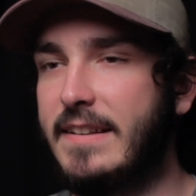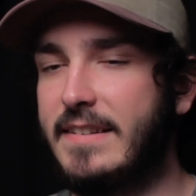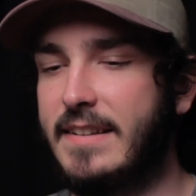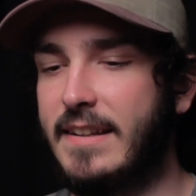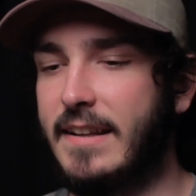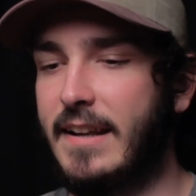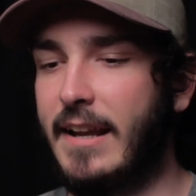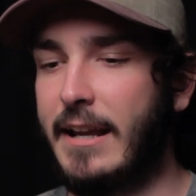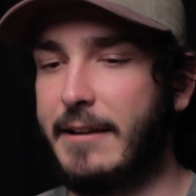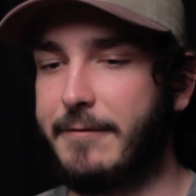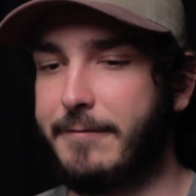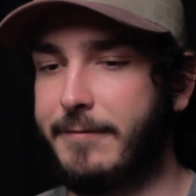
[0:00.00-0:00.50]

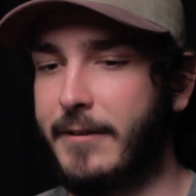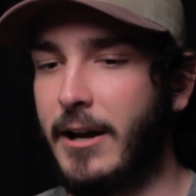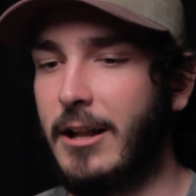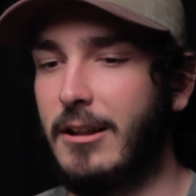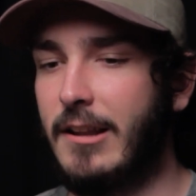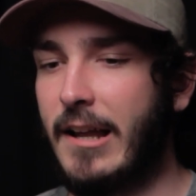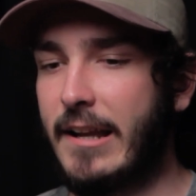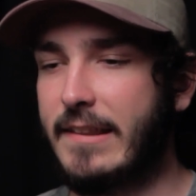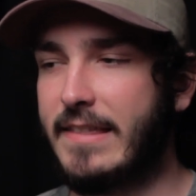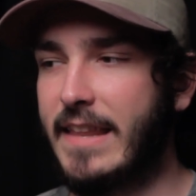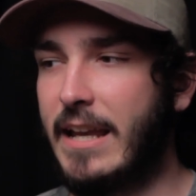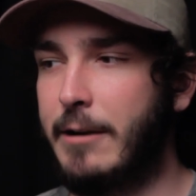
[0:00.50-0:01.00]
It felt
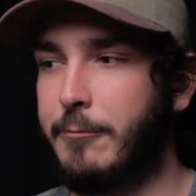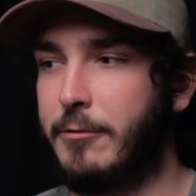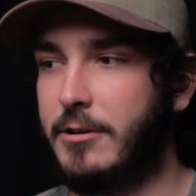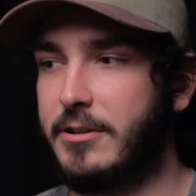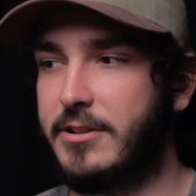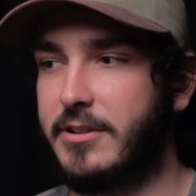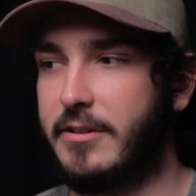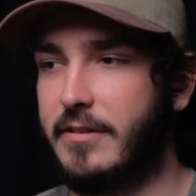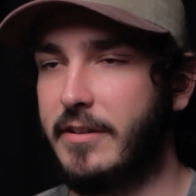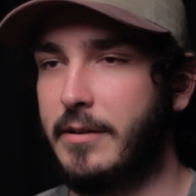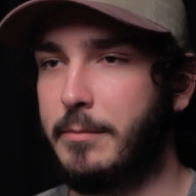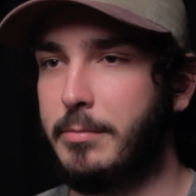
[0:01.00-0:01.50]
like they were
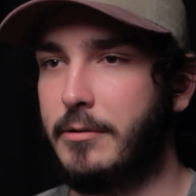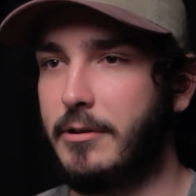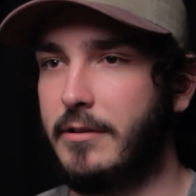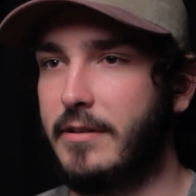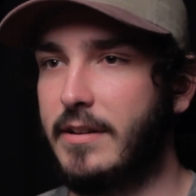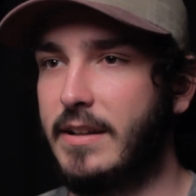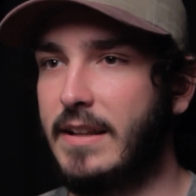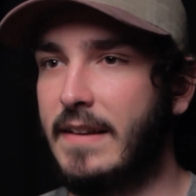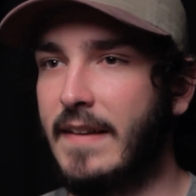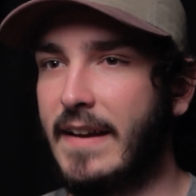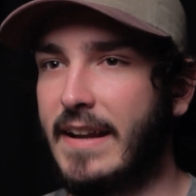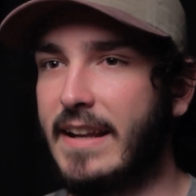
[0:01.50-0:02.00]

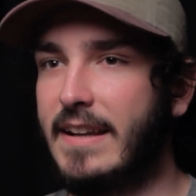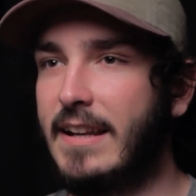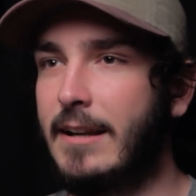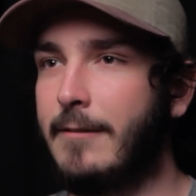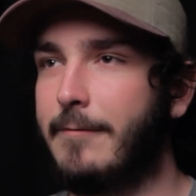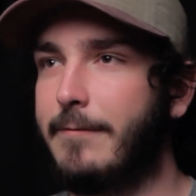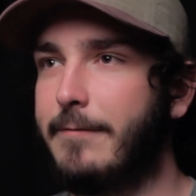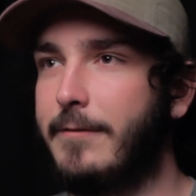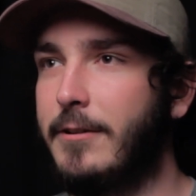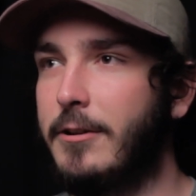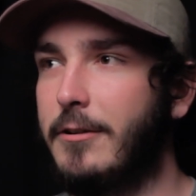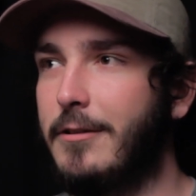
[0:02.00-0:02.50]
deliberately it
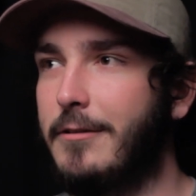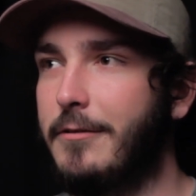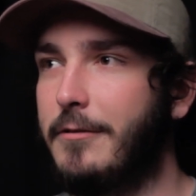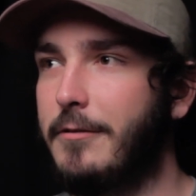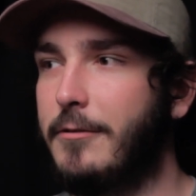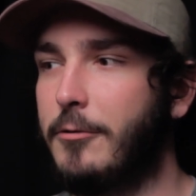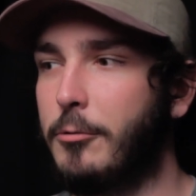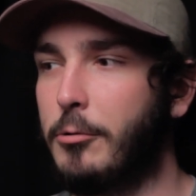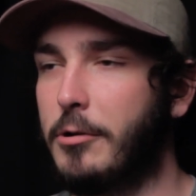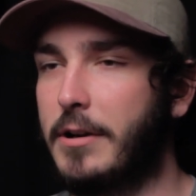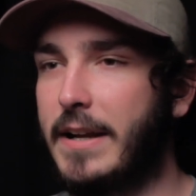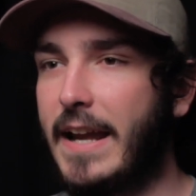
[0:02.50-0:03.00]
didn't
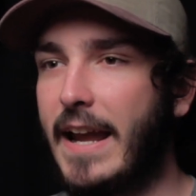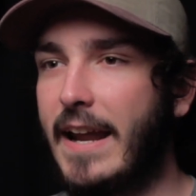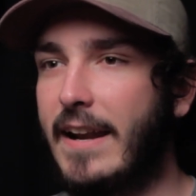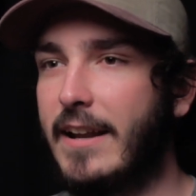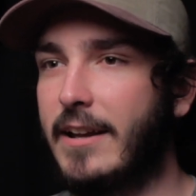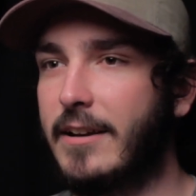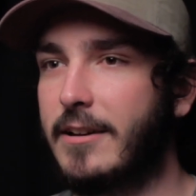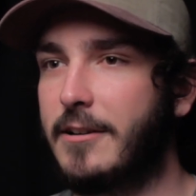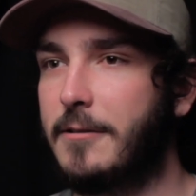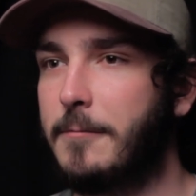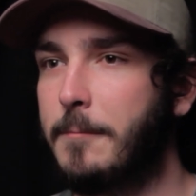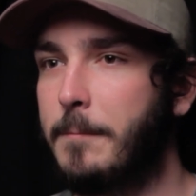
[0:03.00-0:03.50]
feel
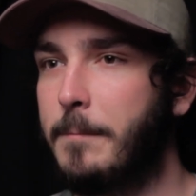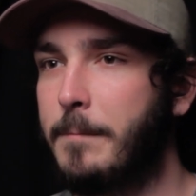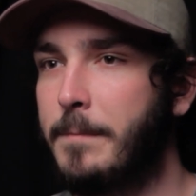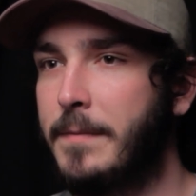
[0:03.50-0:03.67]
organic.